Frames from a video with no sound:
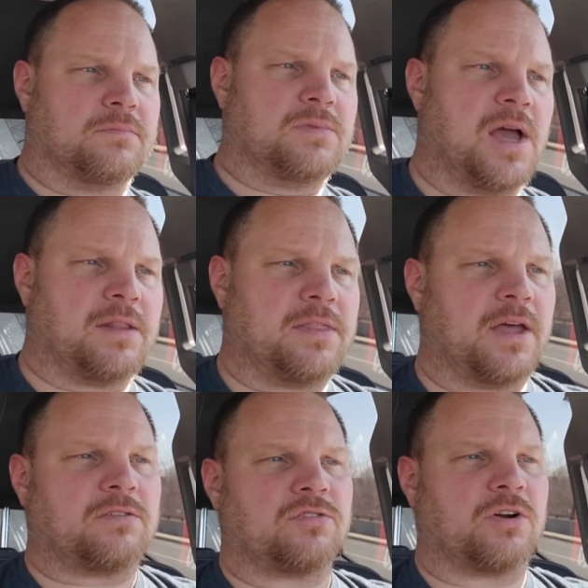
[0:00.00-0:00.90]
yeah,
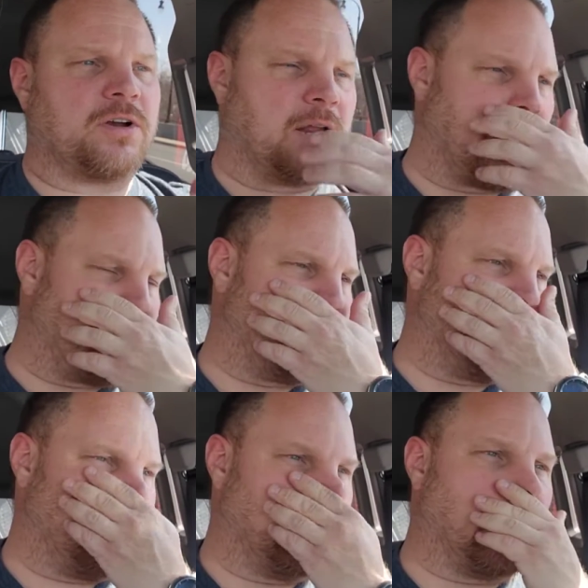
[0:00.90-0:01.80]
that started
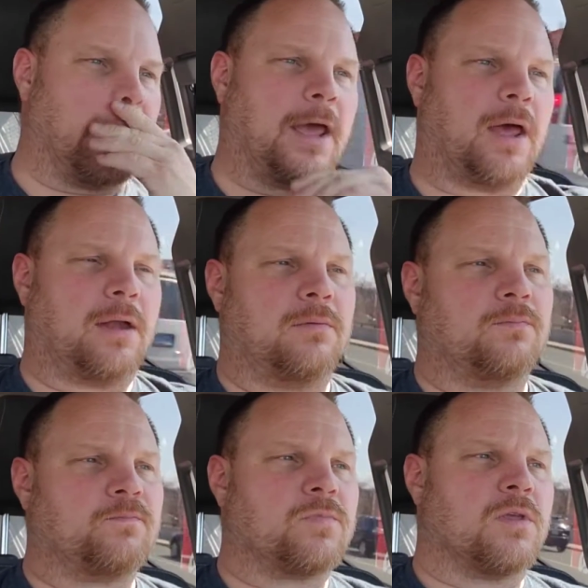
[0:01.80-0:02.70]
happening. And
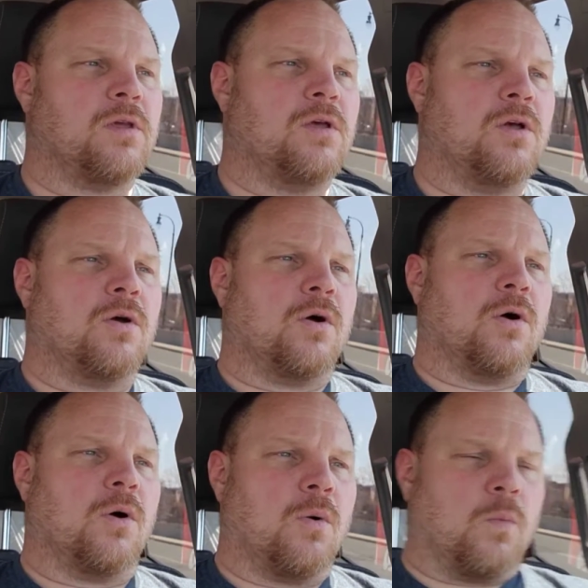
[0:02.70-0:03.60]

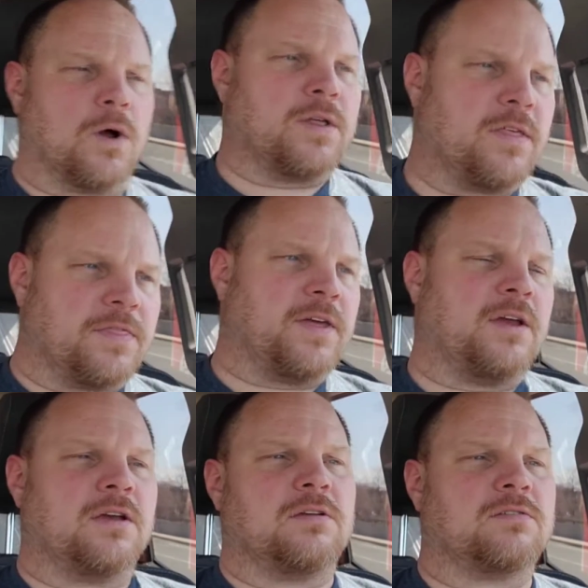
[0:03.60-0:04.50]
one of the
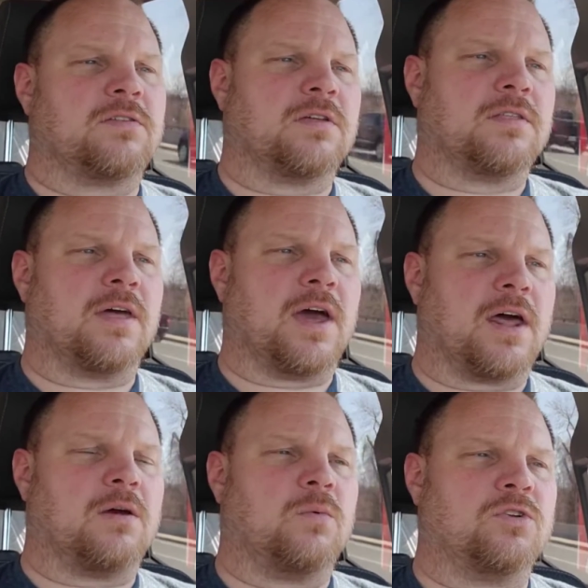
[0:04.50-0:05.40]
things
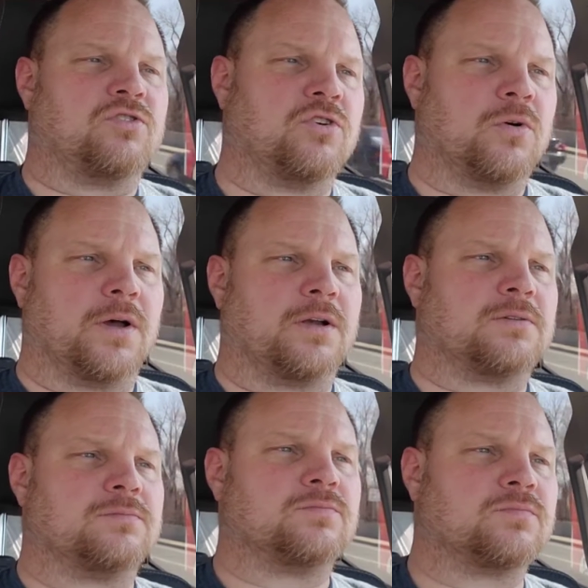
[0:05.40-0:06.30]
that it was doing
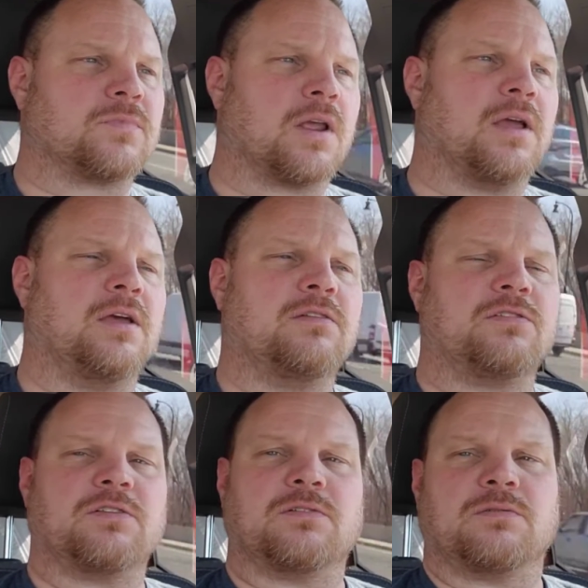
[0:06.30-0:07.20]

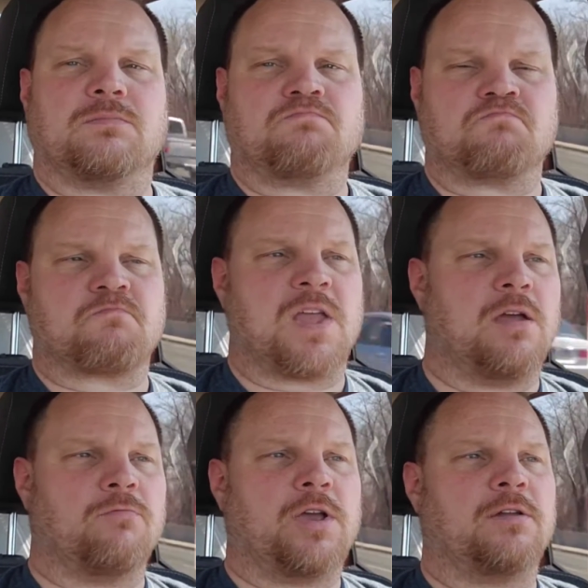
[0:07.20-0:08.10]
is
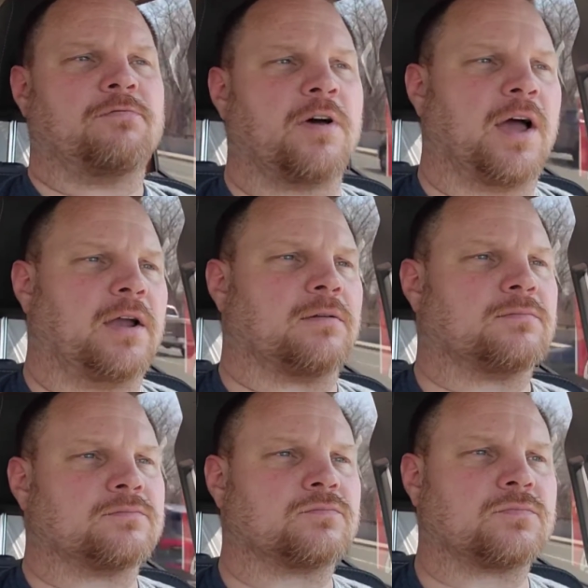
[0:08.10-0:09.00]
it ran fine.
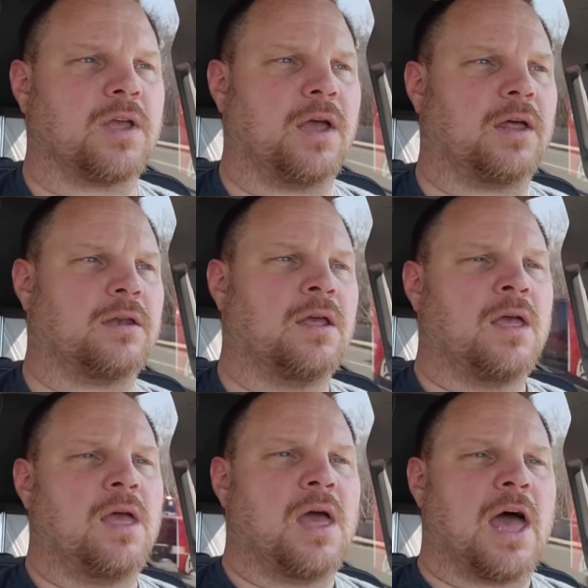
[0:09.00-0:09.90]
And
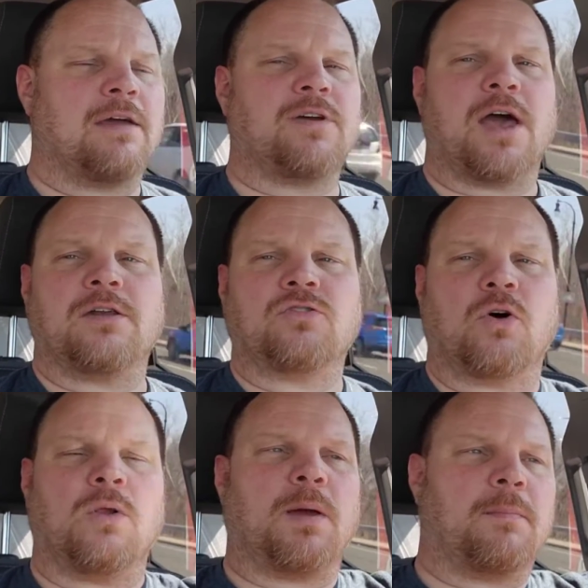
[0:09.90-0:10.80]
I've gotten
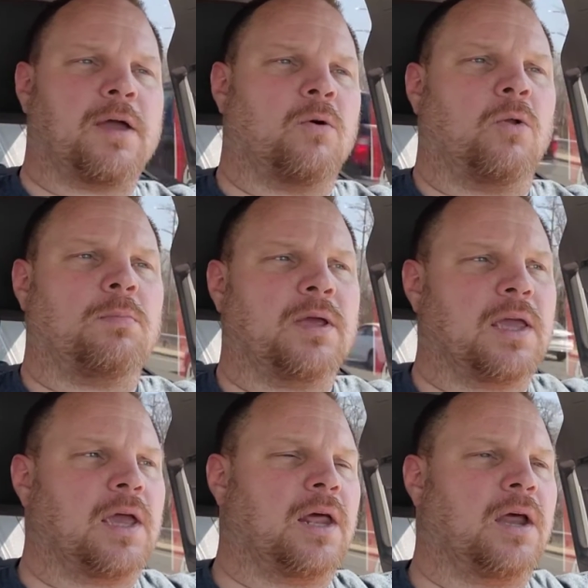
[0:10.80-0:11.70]
told by my old
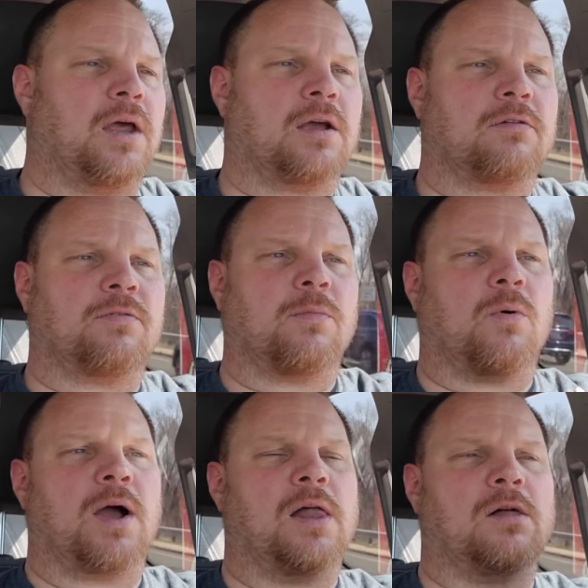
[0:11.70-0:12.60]
mechanic from a
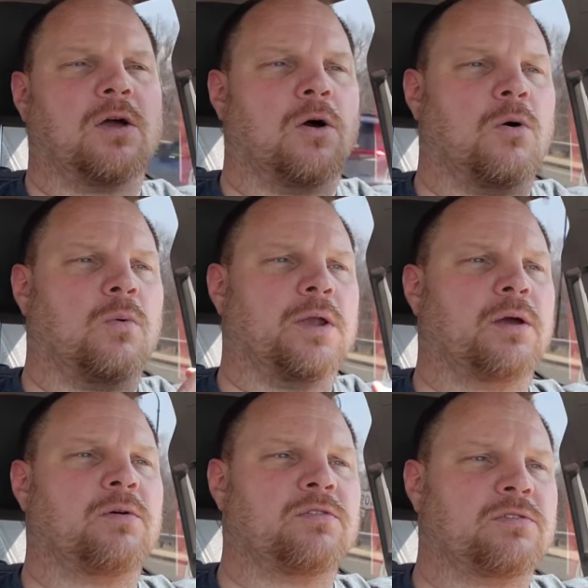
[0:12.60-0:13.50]
while ago when
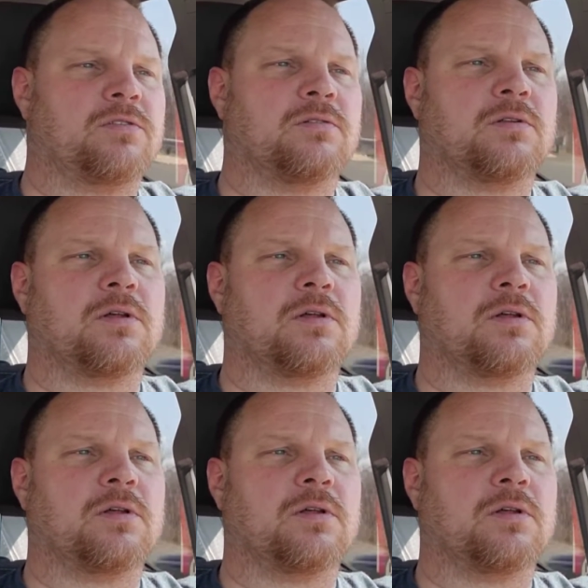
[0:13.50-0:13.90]
I was